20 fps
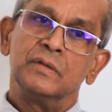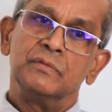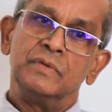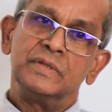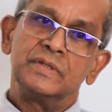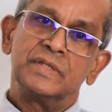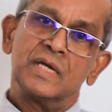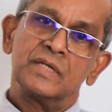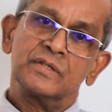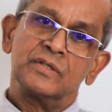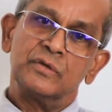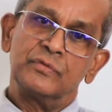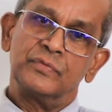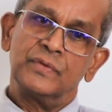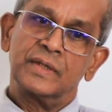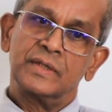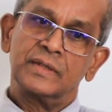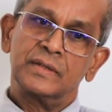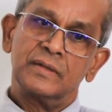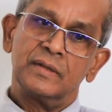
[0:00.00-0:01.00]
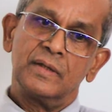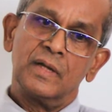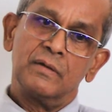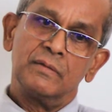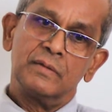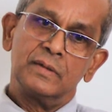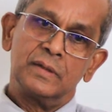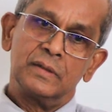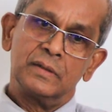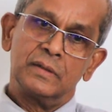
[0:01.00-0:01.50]
which has affected
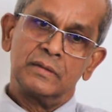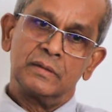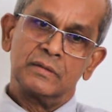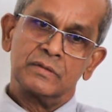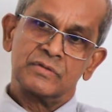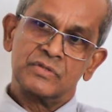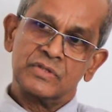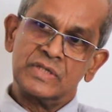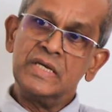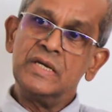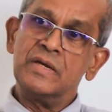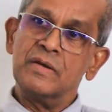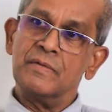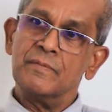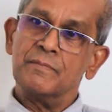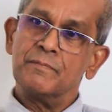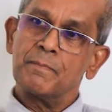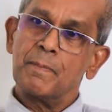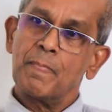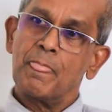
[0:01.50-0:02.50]
our skin.